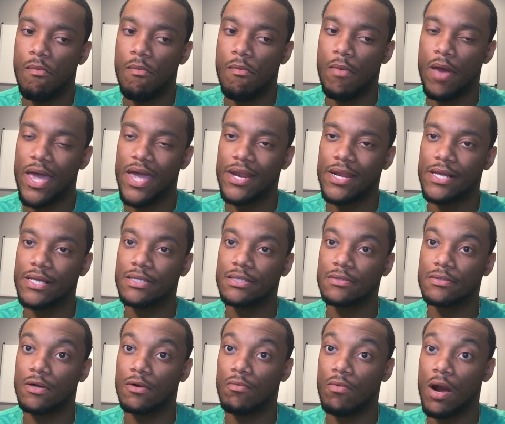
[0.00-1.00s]

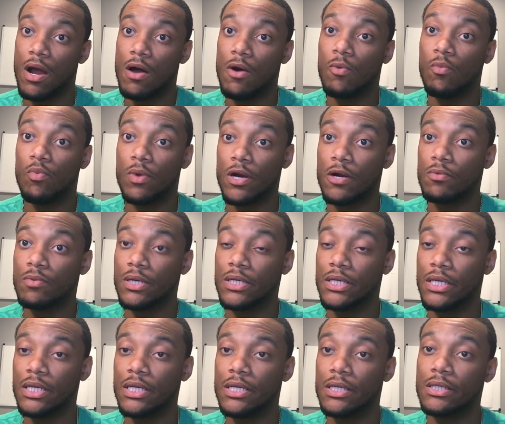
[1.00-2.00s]
it's around where we
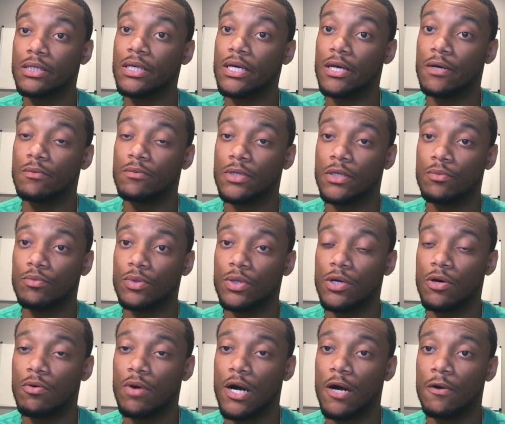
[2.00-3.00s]
need it, yeah, then we
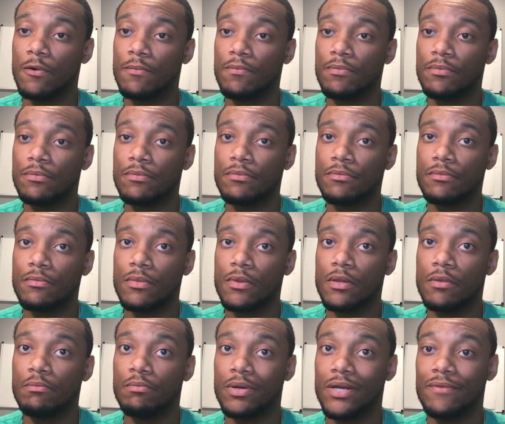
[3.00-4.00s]
go out.
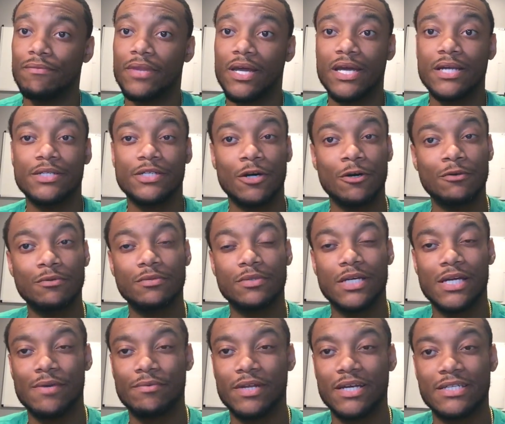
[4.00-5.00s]
But if they don't,
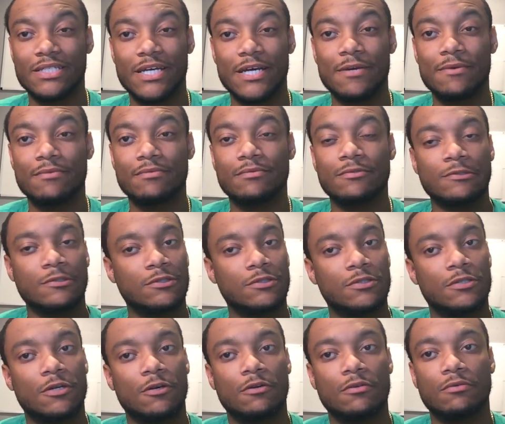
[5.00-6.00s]
if they say,
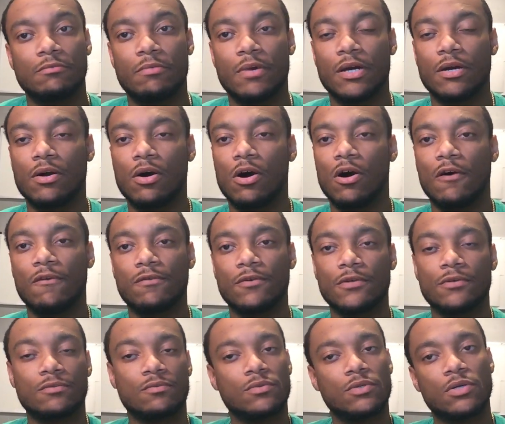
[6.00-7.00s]
make an
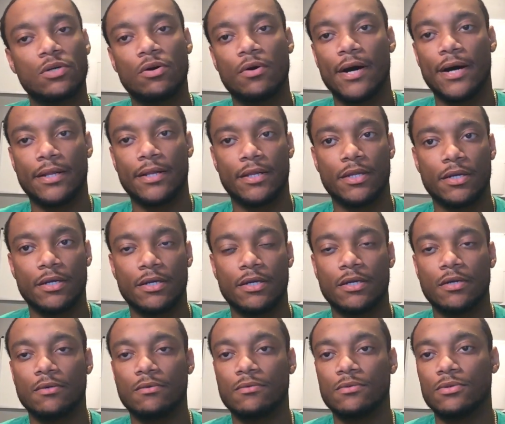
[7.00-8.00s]
offer, we'll go out there.
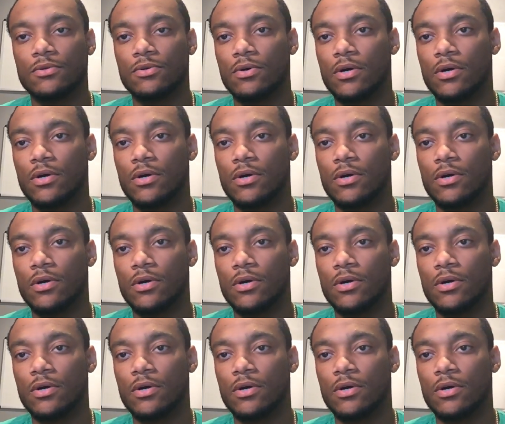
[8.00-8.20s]
And